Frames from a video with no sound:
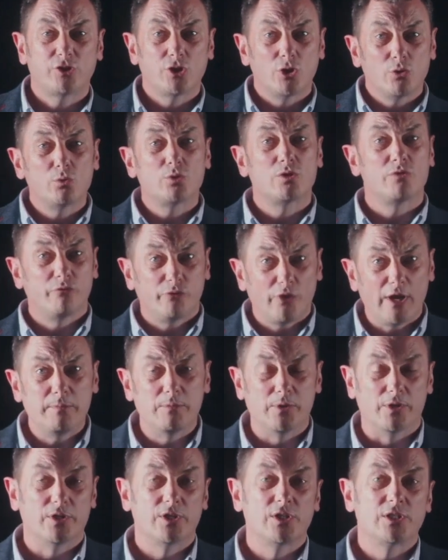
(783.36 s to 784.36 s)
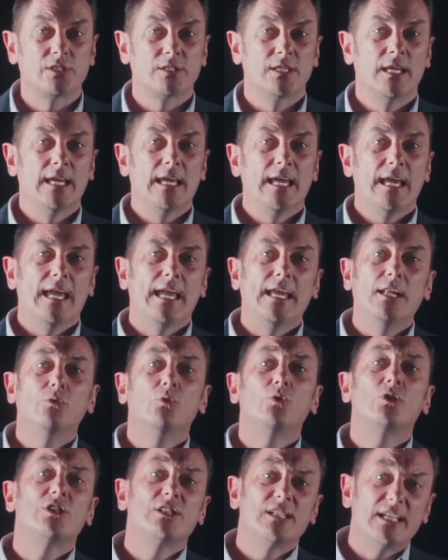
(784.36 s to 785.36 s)
tools and frameworks. In
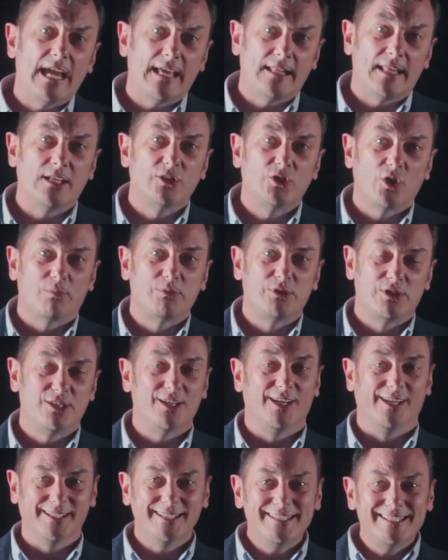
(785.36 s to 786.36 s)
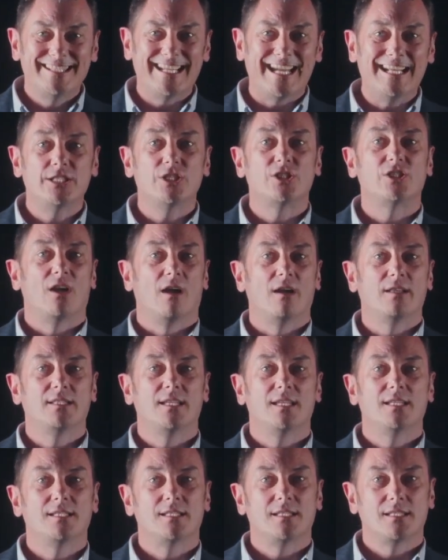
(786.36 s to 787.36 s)
order to get their jobs done, data
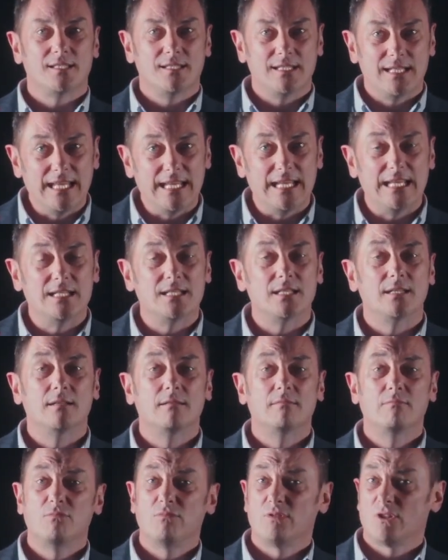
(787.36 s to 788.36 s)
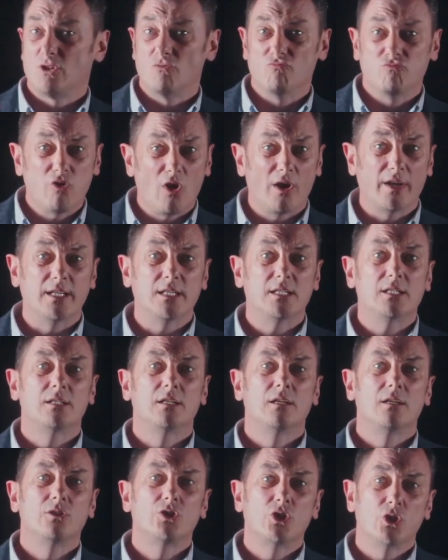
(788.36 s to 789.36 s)
scientists need the right
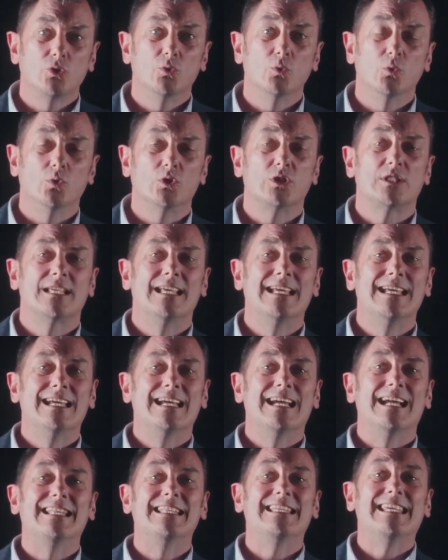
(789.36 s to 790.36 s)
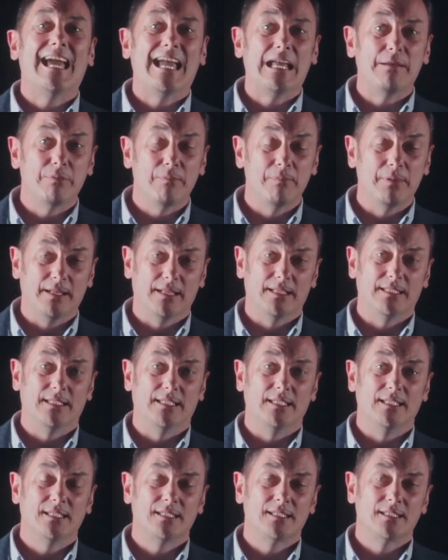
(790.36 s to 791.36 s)
tools and
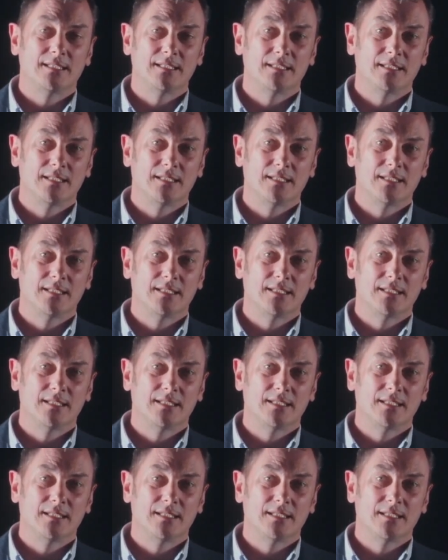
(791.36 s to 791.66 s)
capabilities.